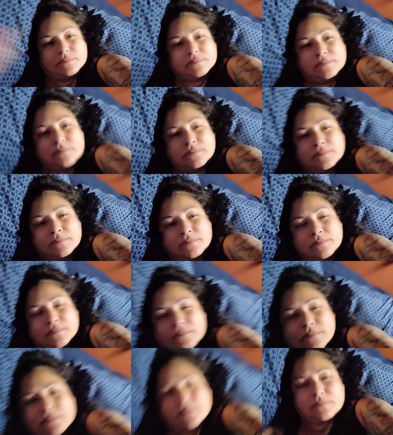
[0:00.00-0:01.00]

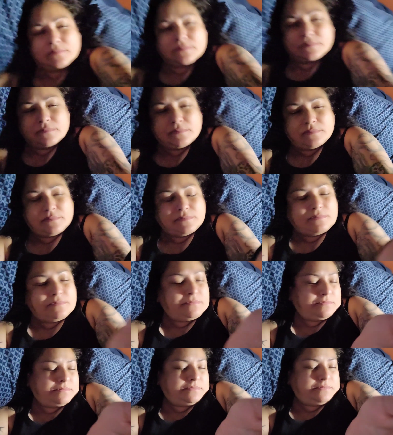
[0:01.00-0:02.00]

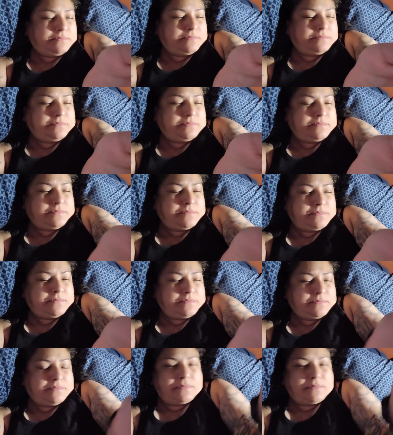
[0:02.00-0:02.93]
Nothing is said.